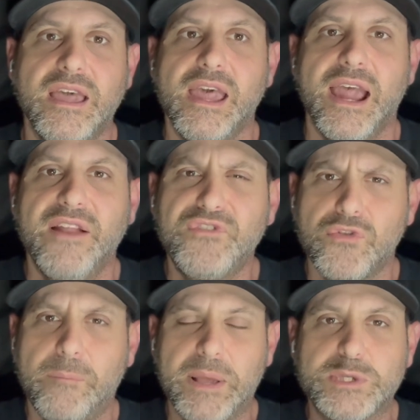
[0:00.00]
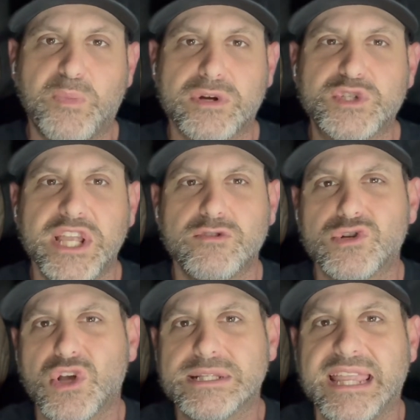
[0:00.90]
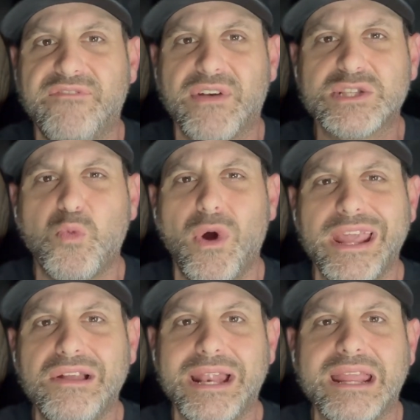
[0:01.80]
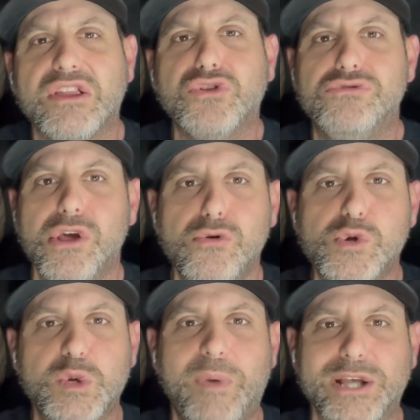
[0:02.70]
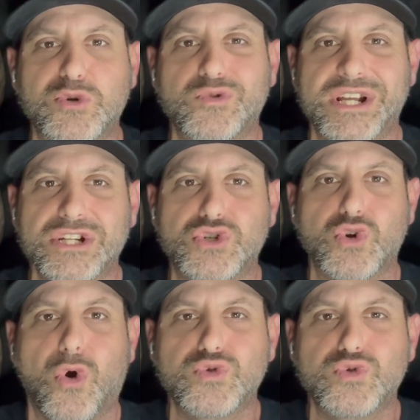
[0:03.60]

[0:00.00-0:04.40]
And if you're the Pittsburgh Steelers on defense, what do you need to do special to control